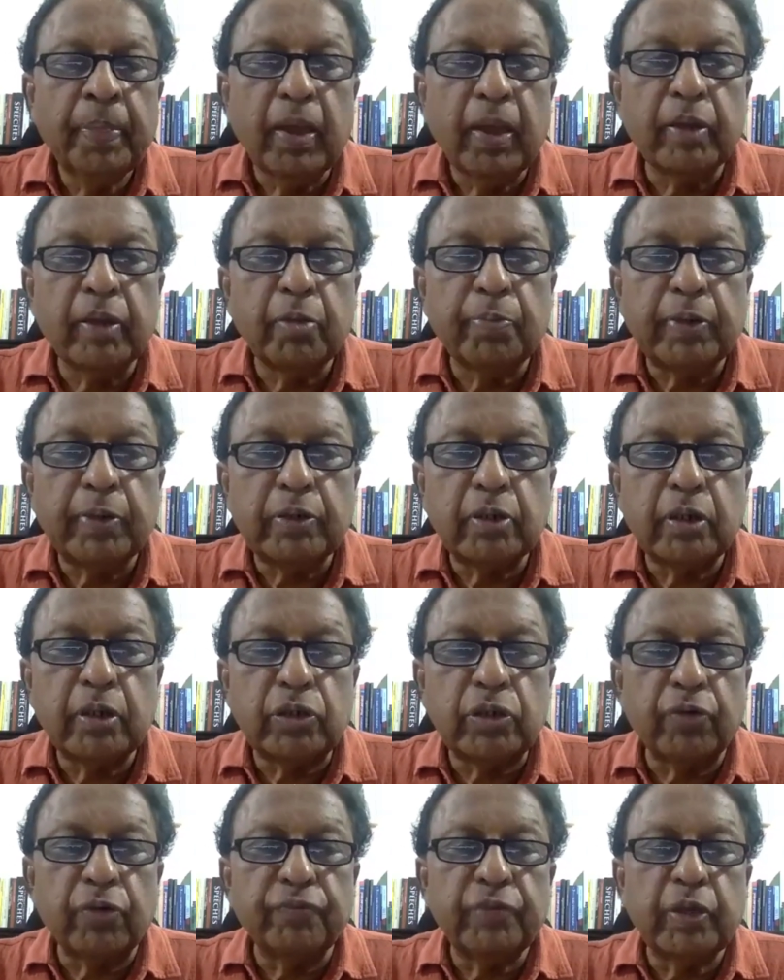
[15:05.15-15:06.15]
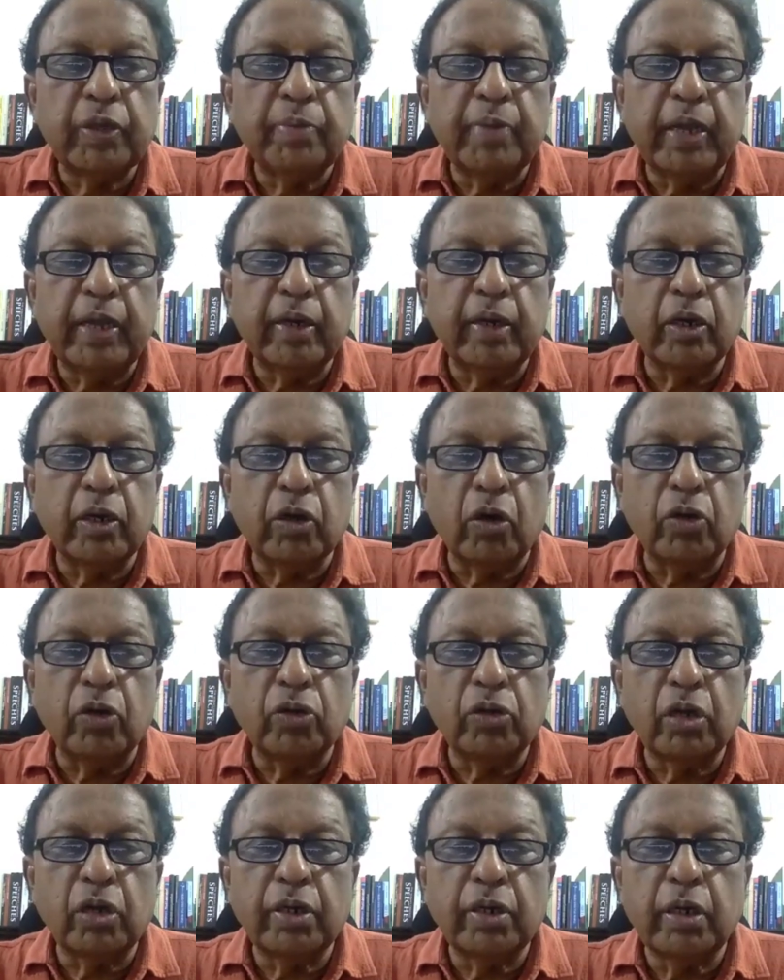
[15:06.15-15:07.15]
And the presence of the American
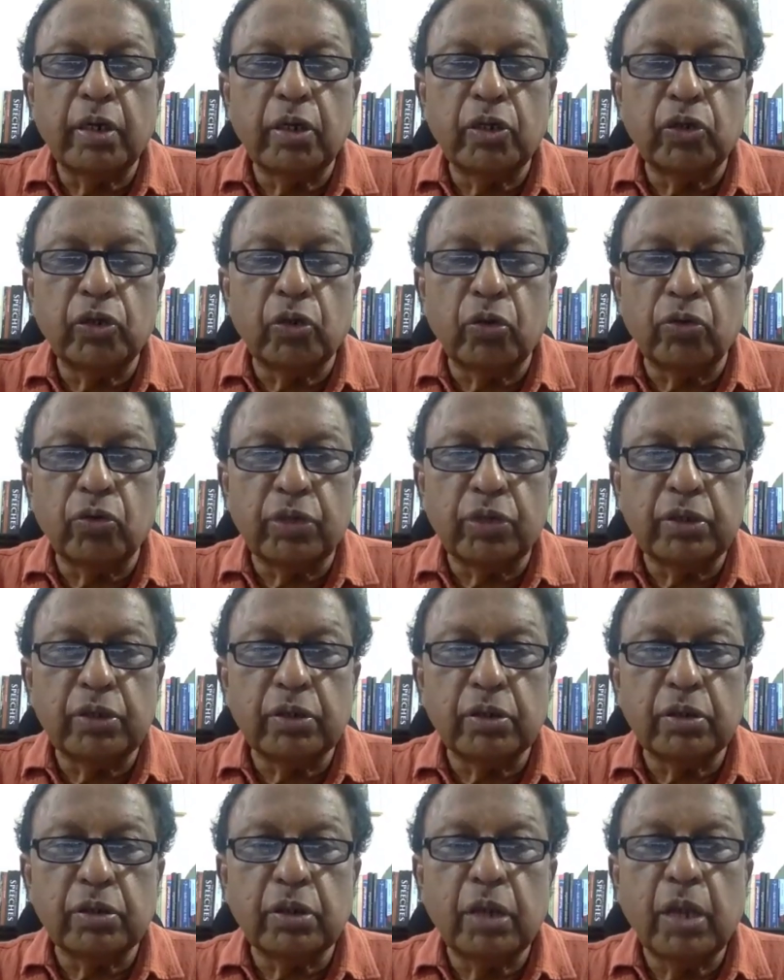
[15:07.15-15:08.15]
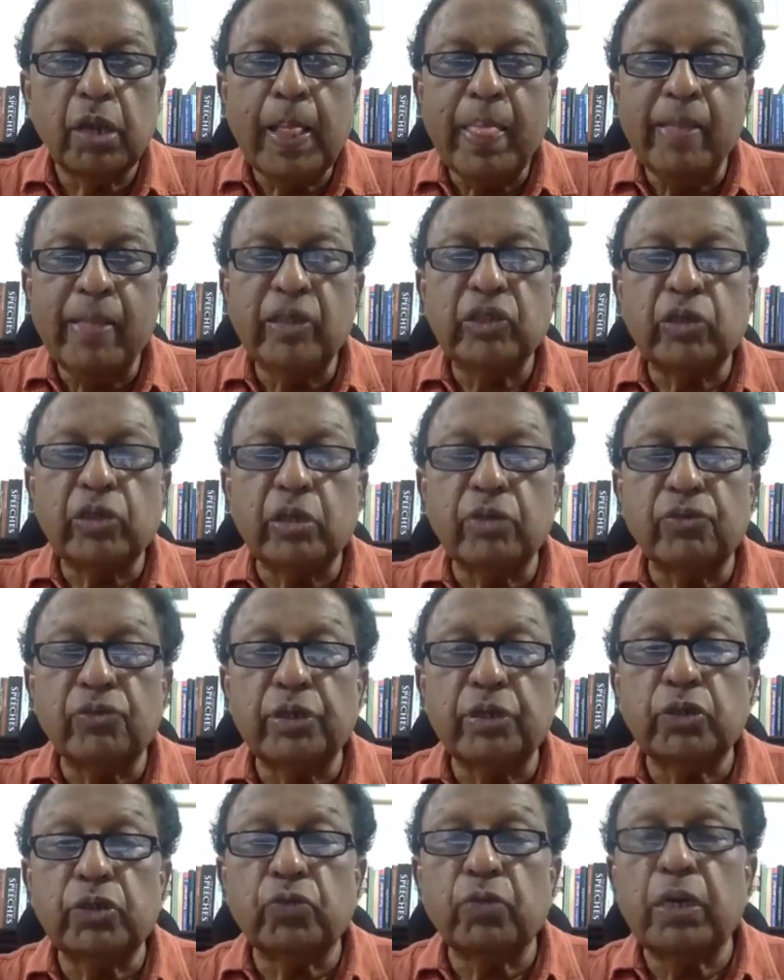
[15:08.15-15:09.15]
consulate in these countries. These
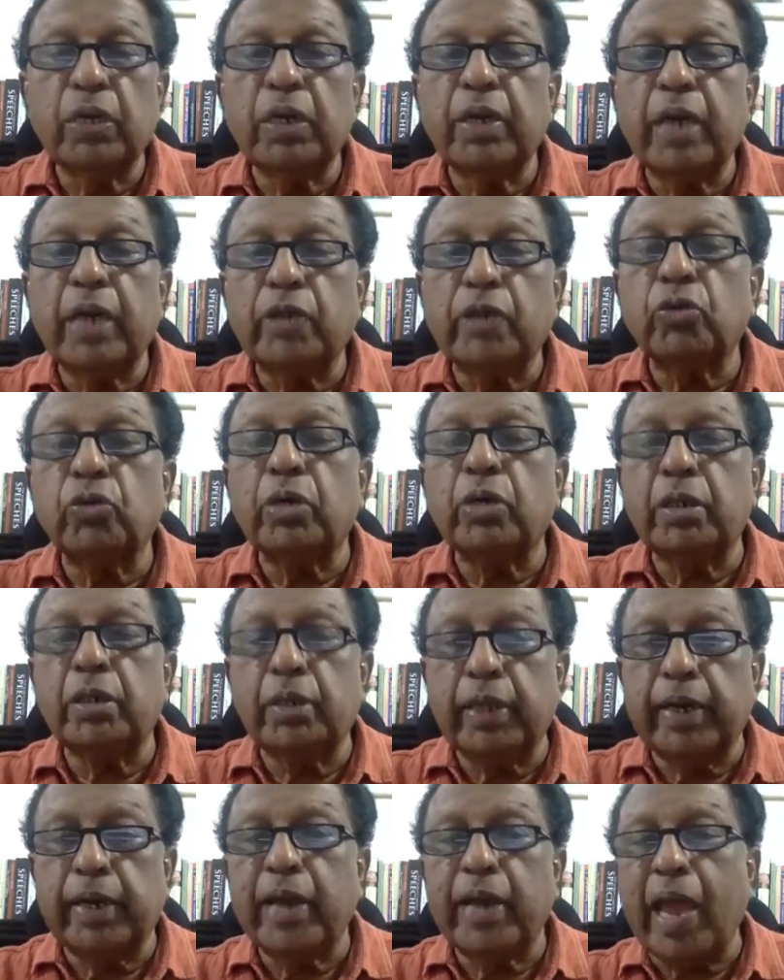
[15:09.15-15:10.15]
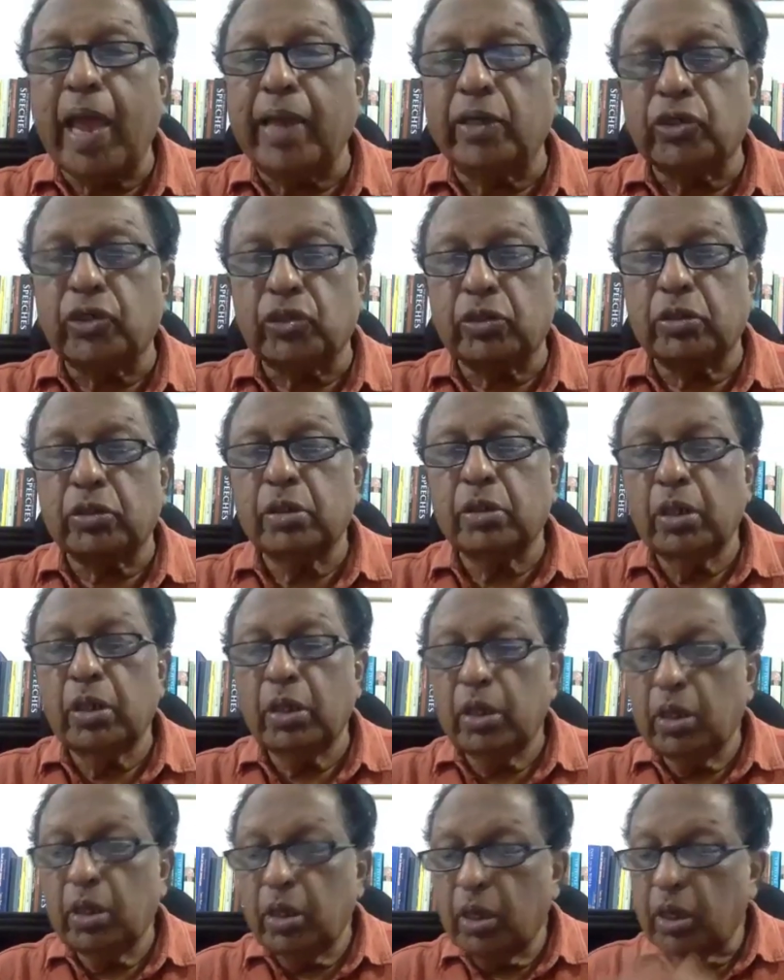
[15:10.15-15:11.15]
countries will naturally enhance
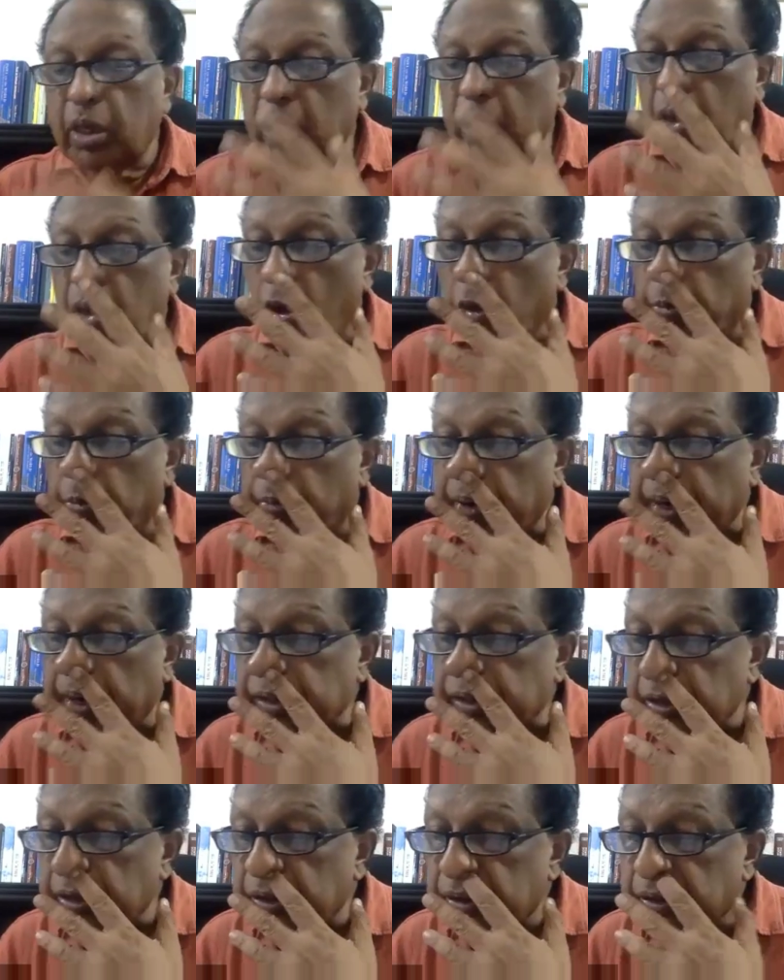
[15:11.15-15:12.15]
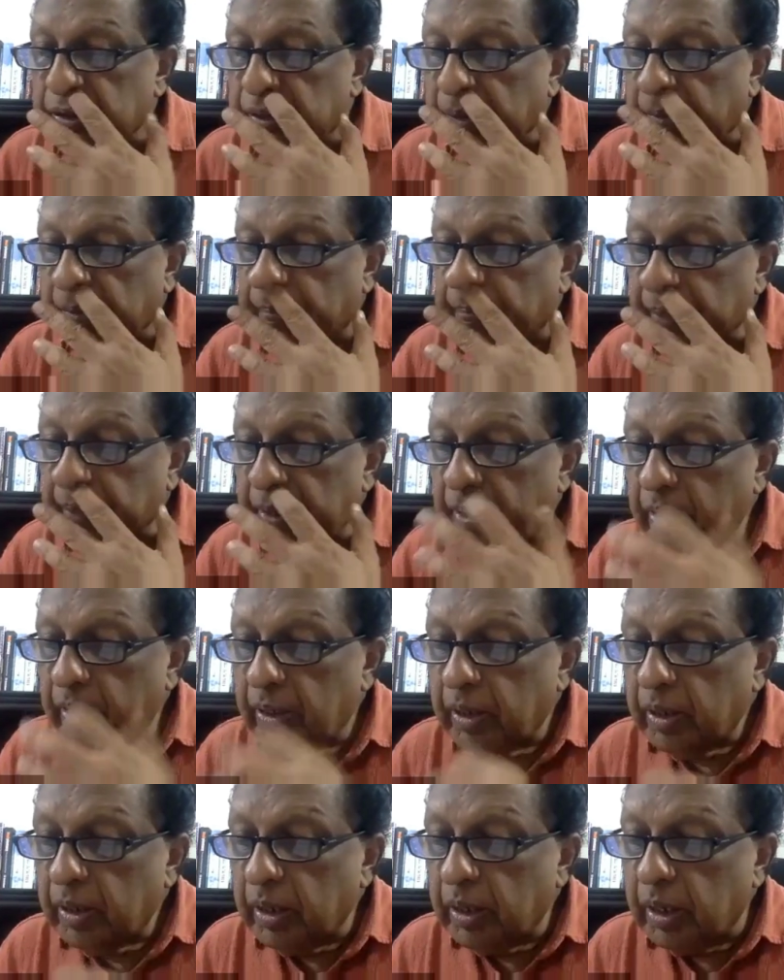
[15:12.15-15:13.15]
the cooperation
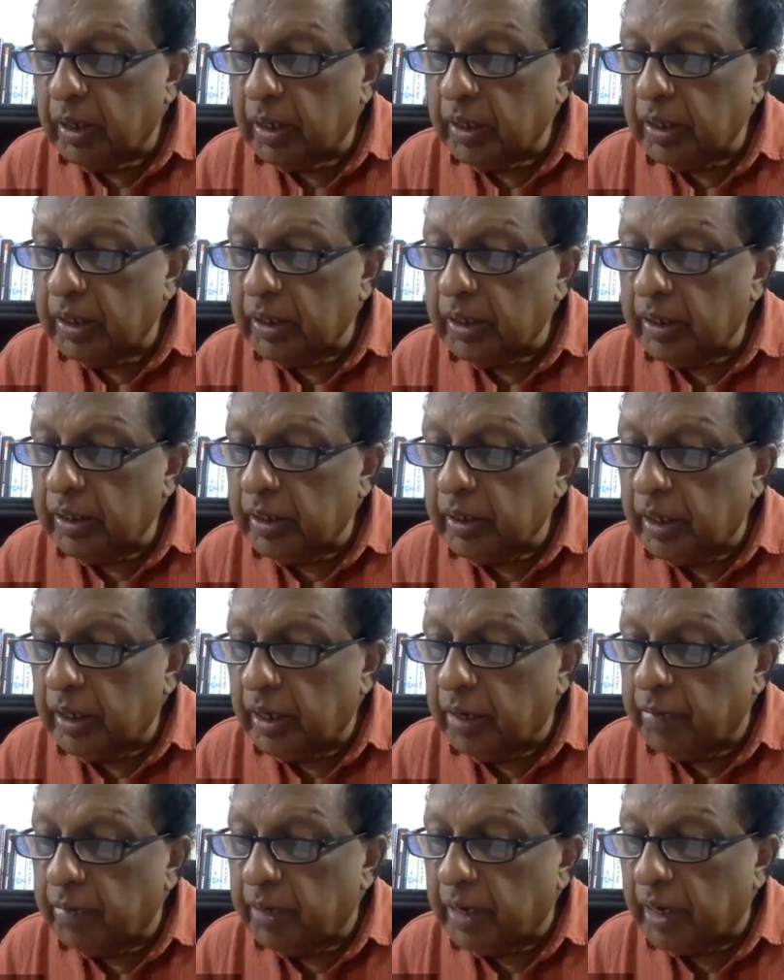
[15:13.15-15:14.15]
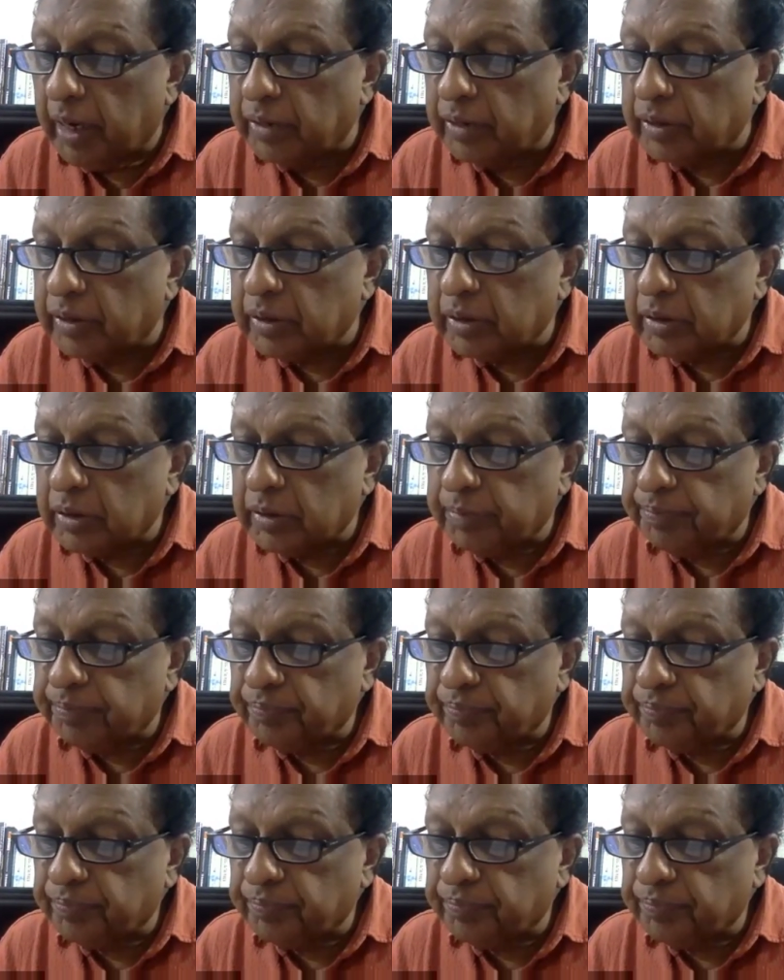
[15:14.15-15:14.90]
uh, among us.